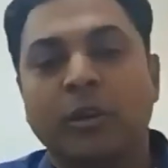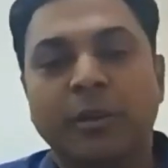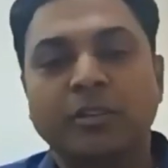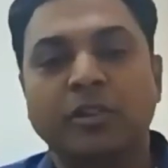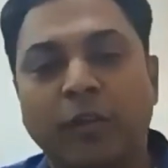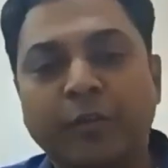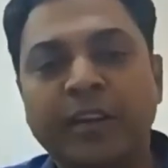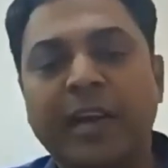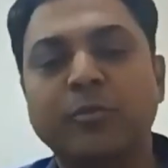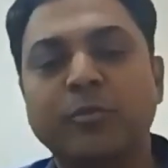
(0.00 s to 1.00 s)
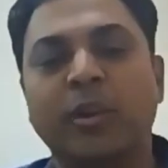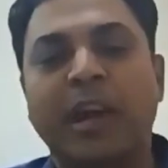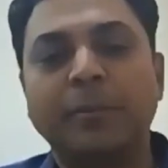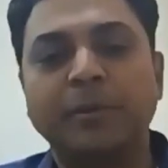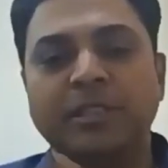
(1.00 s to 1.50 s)
because oftentimes what
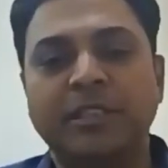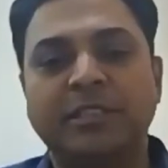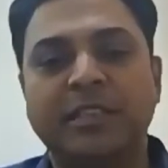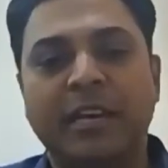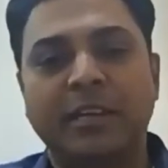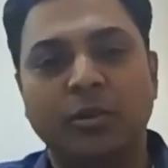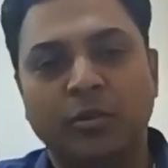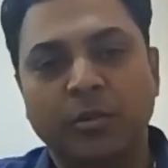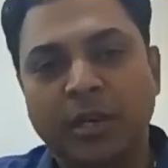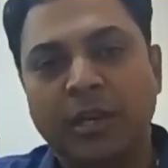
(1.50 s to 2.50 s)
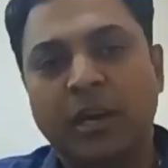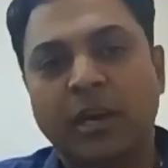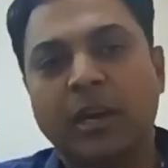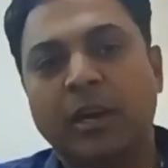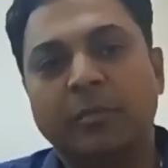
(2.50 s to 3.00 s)
happens is that
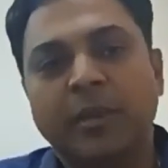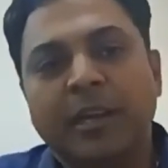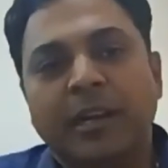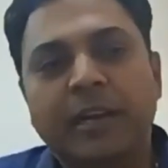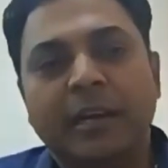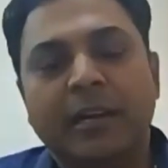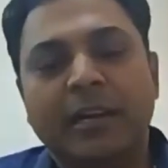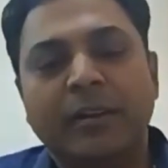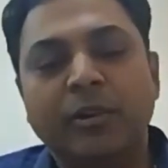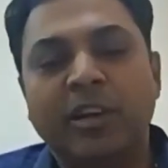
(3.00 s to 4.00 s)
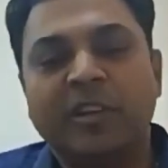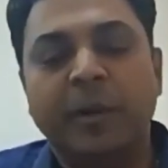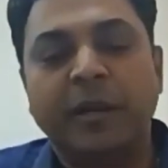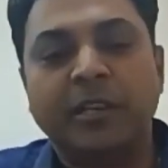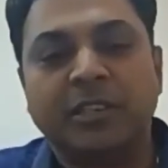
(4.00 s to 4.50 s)
in India, revenue
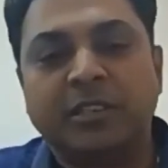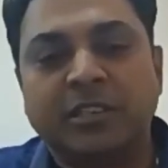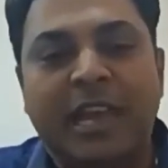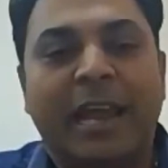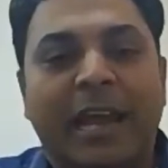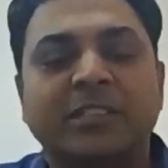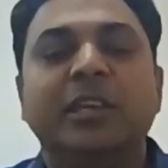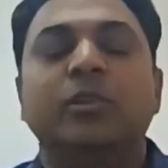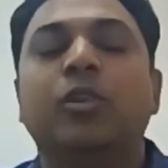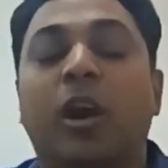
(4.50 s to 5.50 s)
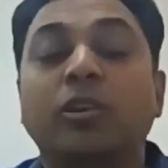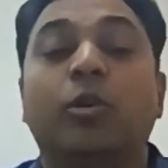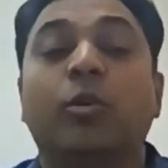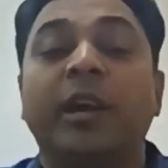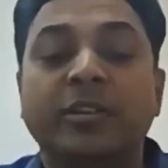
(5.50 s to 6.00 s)
expenditures can actually not
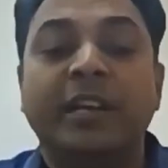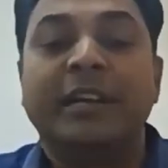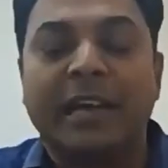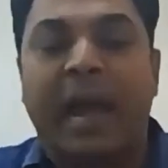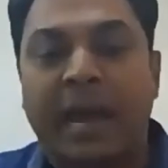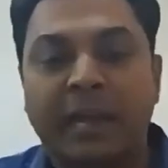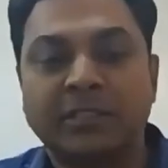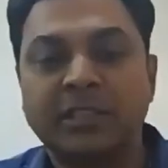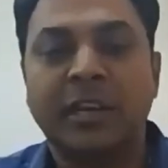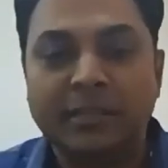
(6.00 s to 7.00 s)
go into the hands